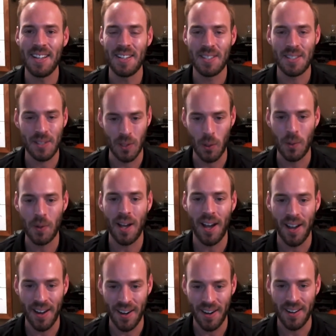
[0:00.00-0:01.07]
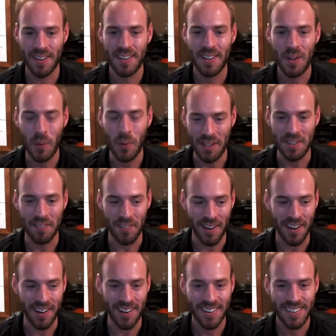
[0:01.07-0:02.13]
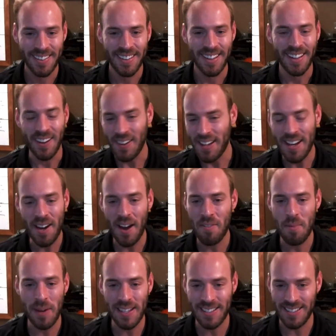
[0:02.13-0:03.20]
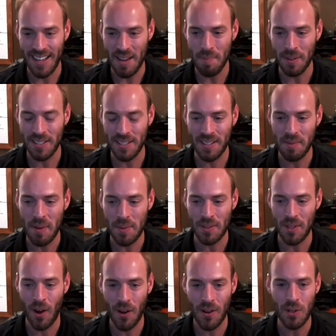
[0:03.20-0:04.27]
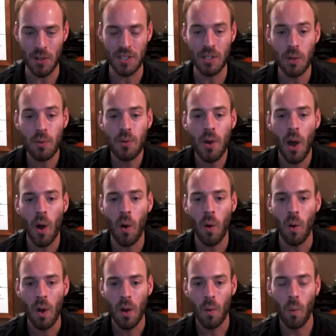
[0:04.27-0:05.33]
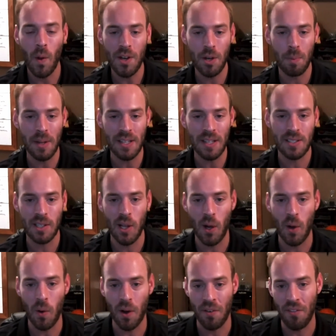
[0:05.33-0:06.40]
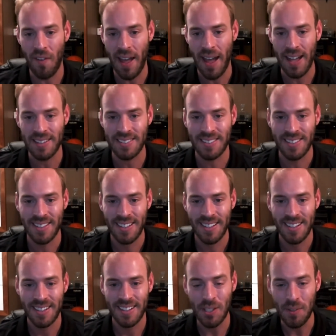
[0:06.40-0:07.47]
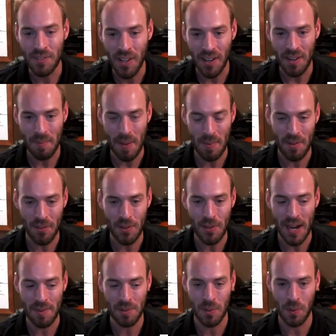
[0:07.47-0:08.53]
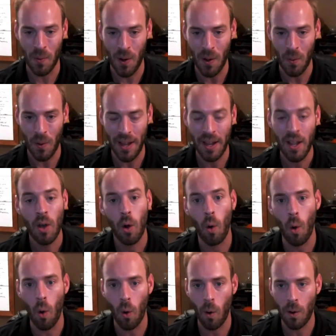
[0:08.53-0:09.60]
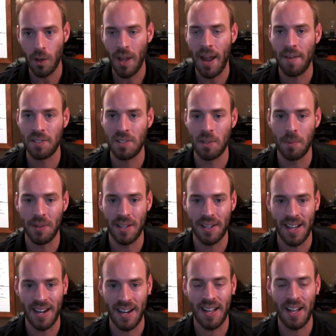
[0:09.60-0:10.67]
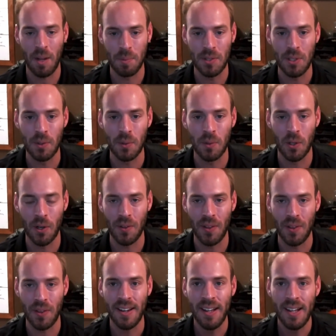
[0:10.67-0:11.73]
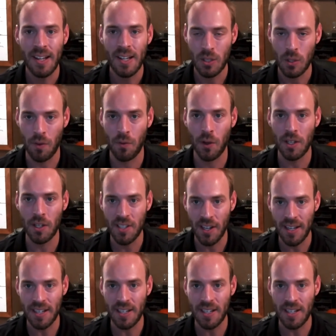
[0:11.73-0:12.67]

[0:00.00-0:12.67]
slow to hire, quick to fire. You hear everybody say it, but sometimes it's hard to do because you don't know when you're being slow or fast until you've done it maybe a few times the wrong way, or you have someone that kind of helps you learn that. So I've really dug